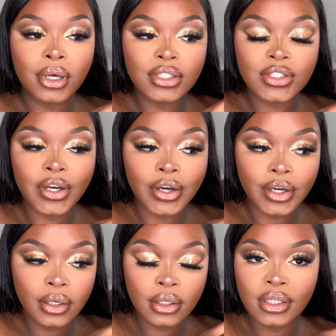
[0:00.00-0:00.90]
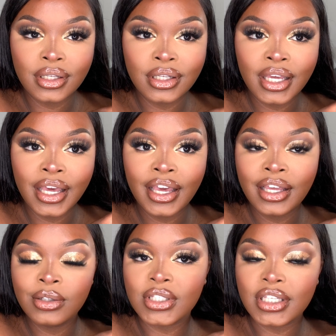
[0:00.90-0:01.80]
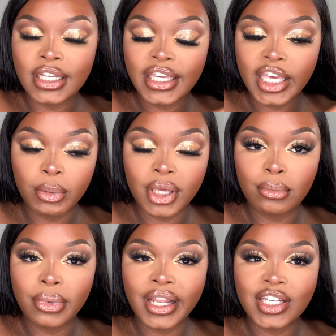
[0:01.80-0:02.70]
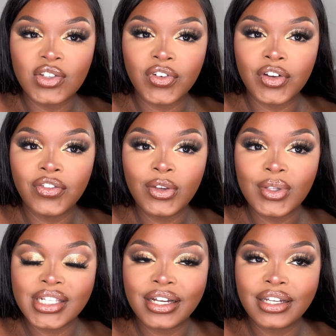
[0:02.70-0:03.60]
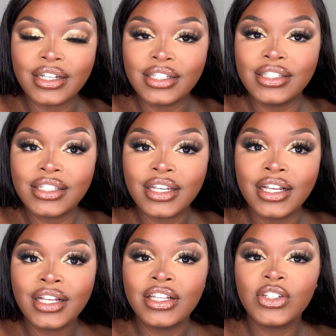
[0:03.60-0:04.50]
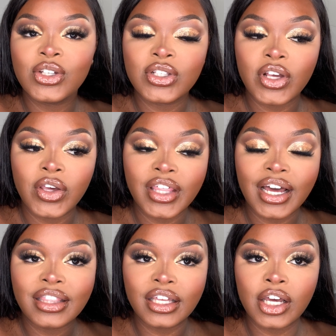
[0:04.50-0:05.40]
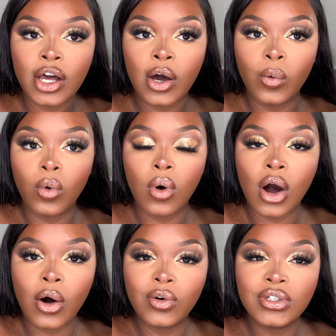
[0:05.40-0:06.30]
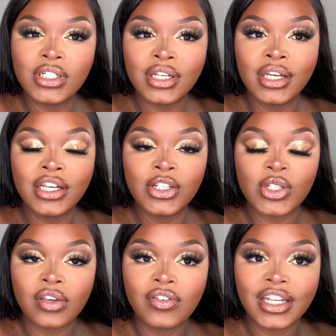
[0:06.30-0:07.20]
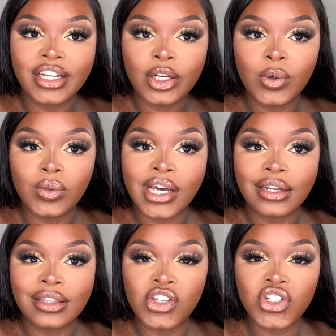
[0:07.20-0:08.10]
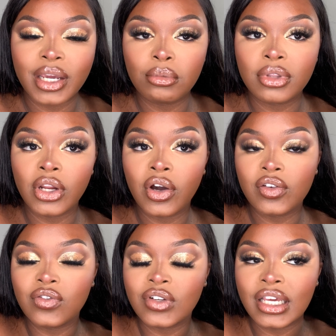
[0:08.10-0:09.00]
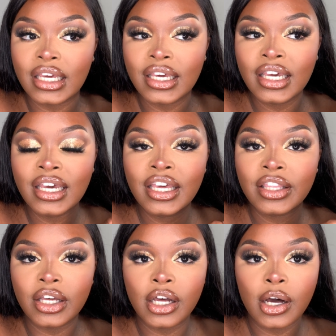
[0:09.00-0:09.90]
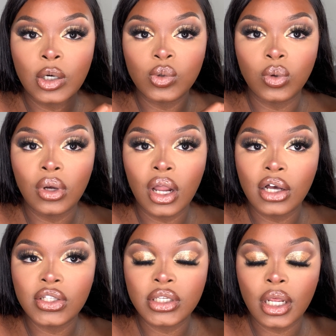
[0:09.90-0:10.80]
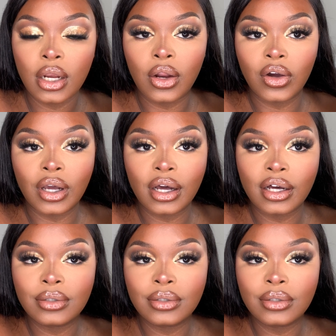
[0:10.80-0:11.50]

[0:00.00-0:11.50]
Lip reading: So just gonna keep it in place for a few seconds, just so that the curl will hold. So if you let it cool down in the shape, then hopefully the curls will last longer.